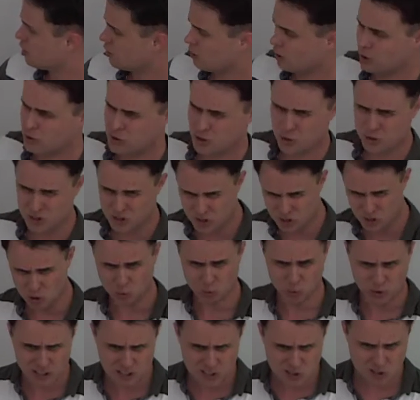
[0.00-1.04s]
And also, is this a
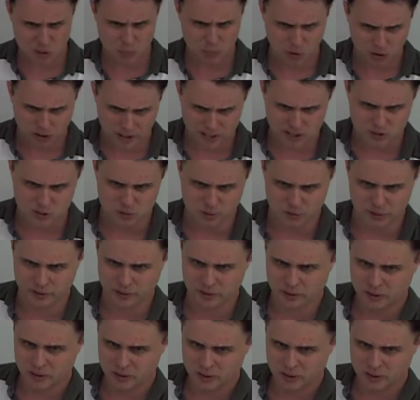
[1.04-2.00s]
reasonable answer?